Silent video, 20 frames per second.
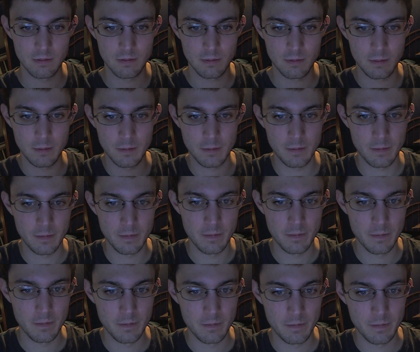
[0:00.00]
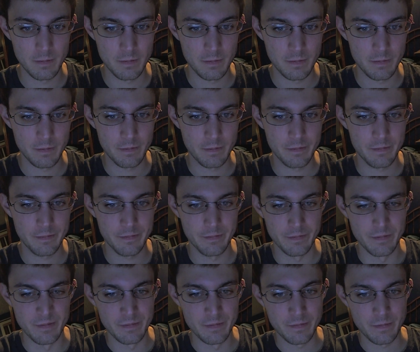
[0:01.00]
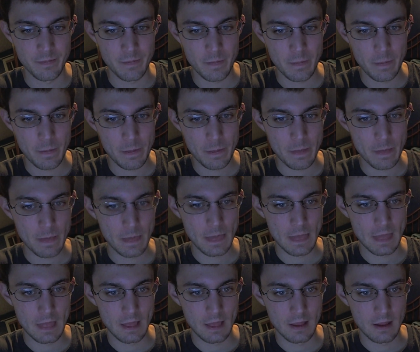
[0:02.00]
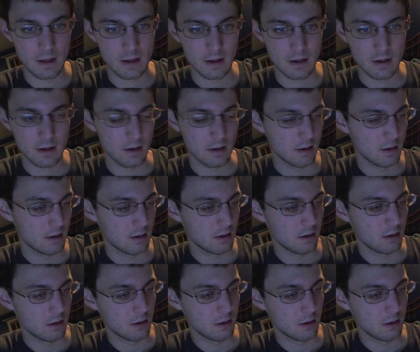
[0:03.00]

[no speech]